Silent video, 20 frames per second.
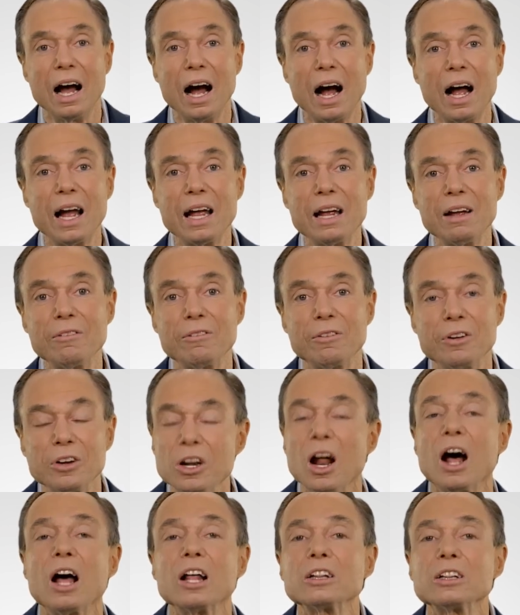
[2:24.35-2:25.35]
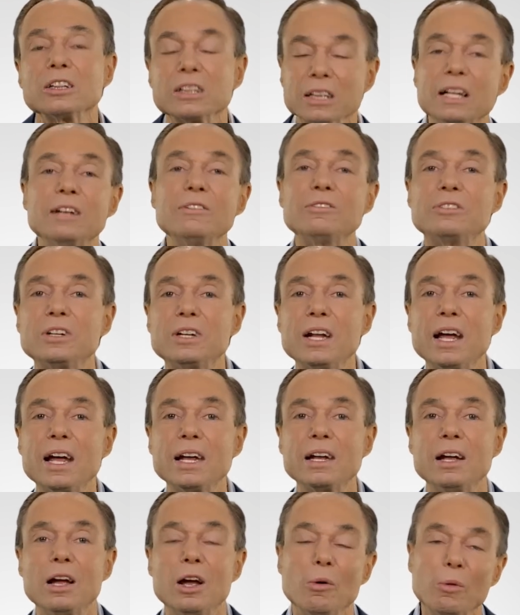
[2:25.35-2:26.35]
I have not lived a
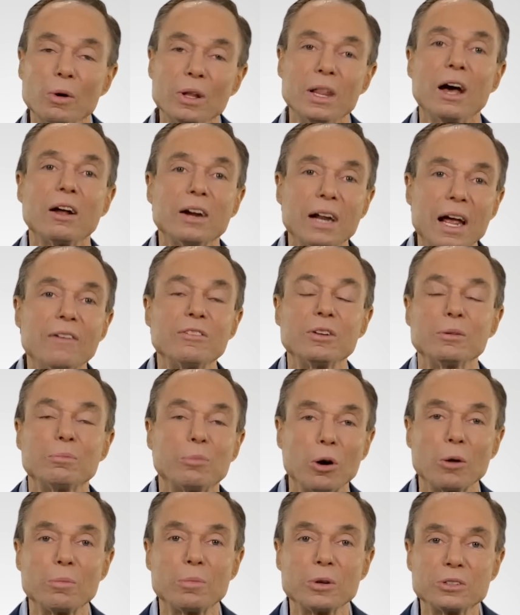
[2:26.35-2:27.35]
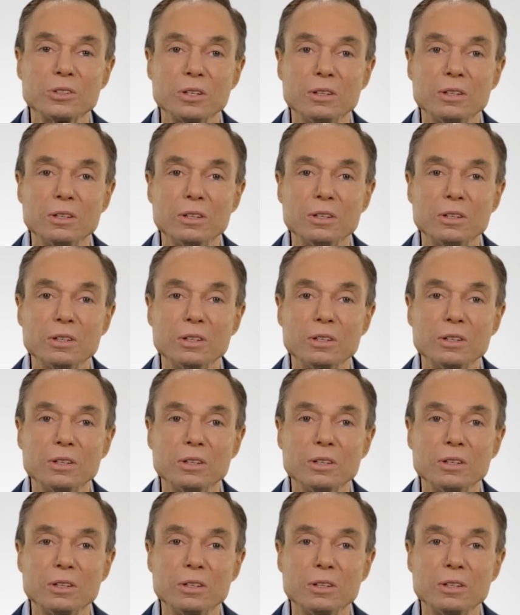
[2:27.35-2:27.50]
day without having purpose.